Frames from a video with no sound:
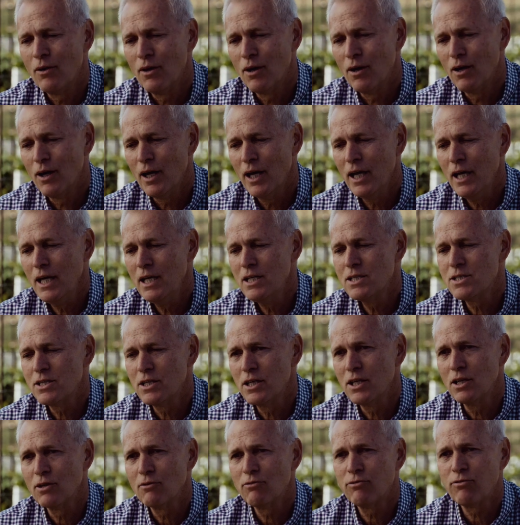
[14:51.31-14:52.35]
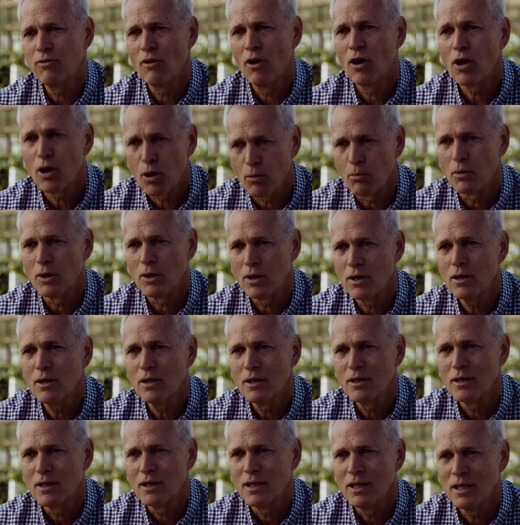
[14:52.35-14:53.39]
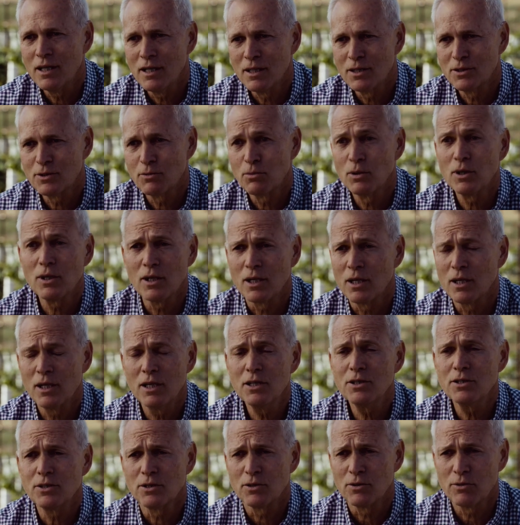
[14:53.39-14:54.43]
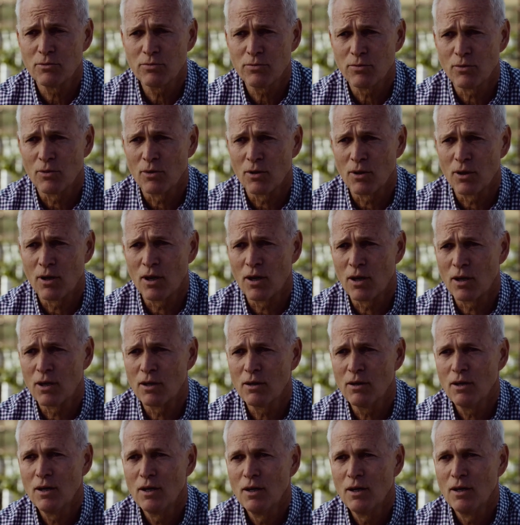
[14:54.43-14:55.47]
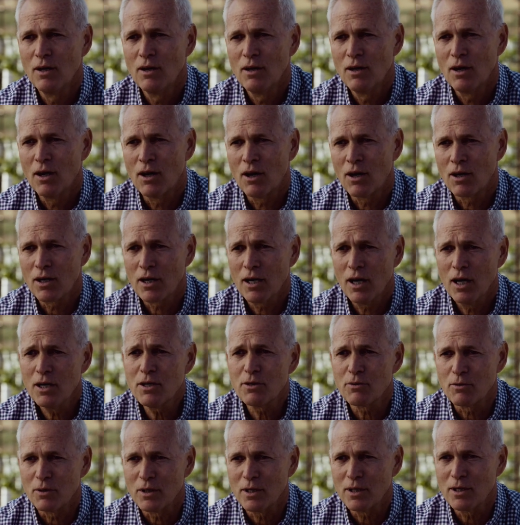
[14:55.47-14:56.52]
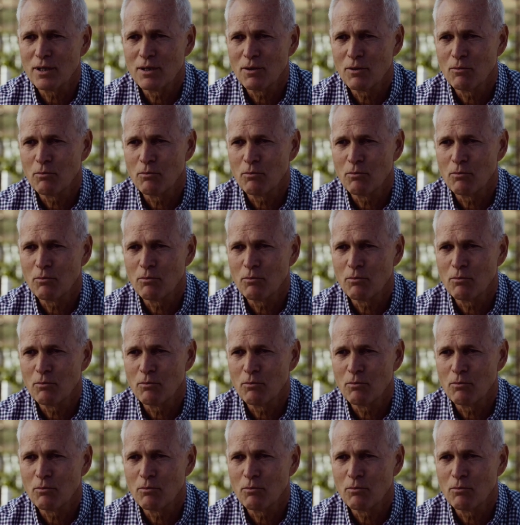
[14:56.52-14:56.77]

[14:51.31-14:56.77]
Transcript: the aging farmer is really an issue for our country,